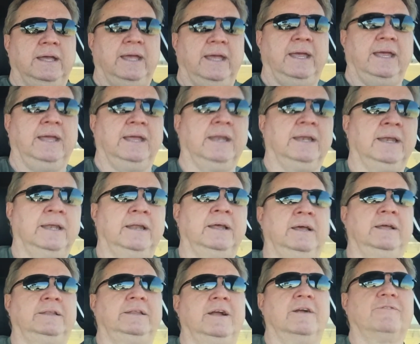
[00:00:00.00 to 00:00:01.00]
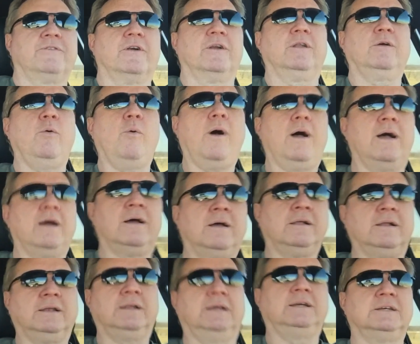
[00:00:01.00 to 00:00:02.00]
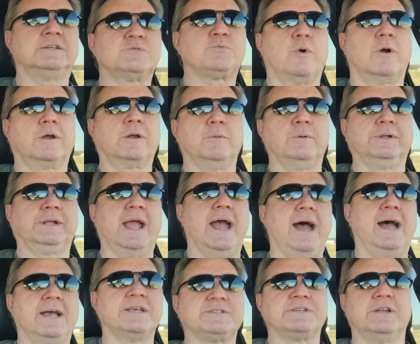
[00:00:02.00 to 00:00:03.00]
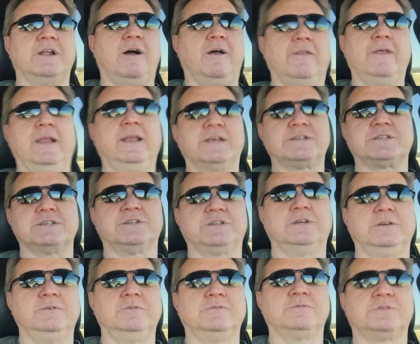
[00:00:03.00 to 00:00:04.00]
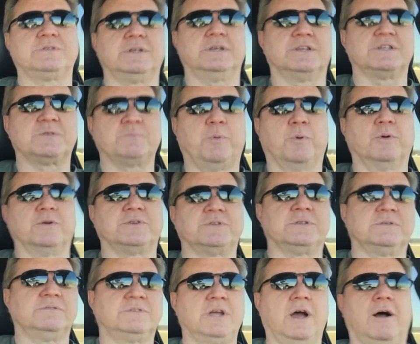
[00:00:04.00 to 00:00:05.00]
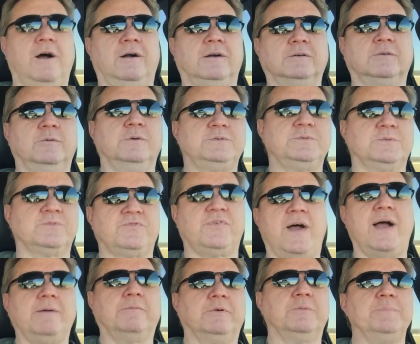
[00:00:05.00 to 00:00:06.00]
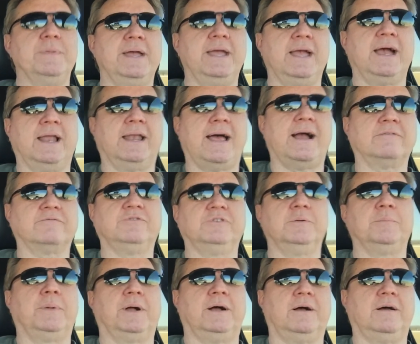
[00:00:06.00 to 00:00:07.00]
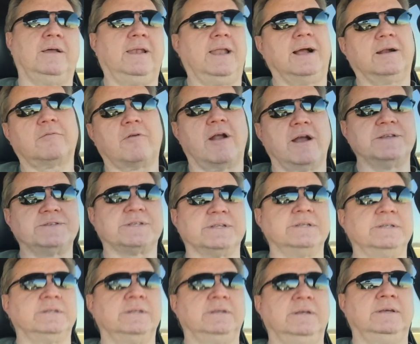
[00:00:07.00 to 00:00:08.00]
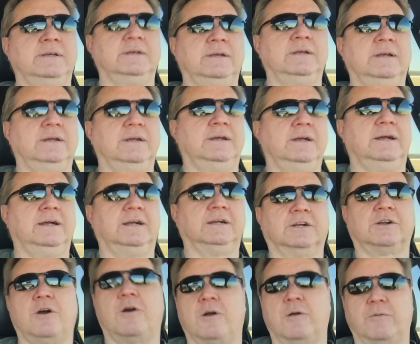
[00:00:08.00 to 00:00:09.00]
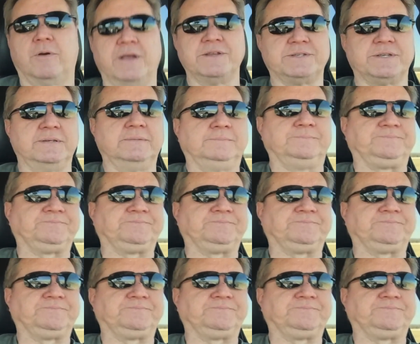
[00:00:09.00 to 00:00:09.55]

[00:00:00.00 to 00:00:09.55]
and there for a little while, I was working with guys, and all they listened to is sports talk, which was fine with me. I like football, I like racing, car racing.